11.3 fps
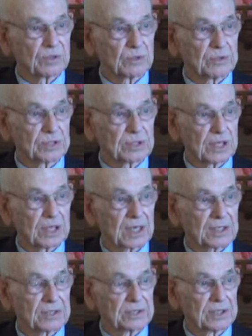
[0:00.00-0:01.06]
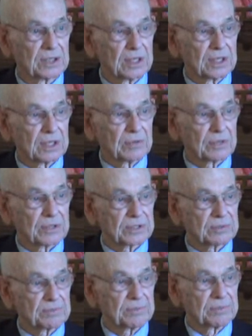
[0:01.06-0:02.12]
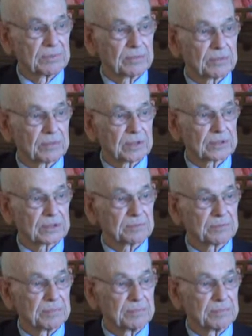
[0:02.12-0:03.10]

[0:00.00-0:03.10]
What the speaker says: Georgia College was the